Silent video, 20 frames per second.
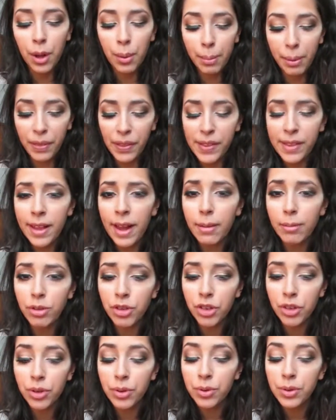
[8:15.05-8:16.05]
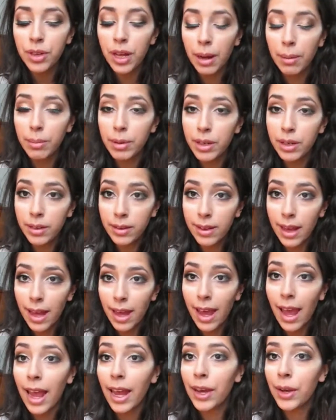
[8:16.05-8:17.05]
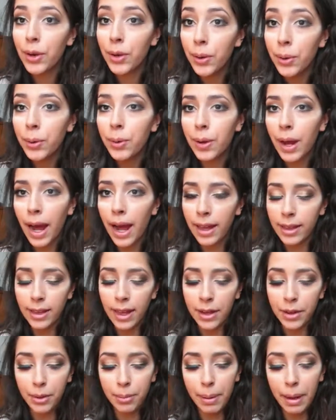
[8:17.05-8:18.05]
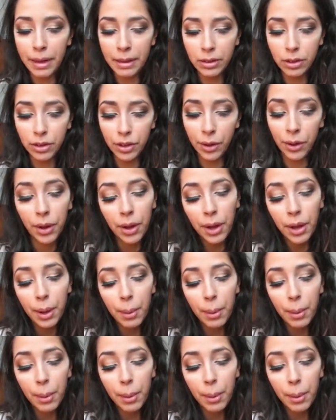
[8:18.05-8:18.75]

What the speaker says: but this time she used, I'm going to say, a nude eyeliner pencil,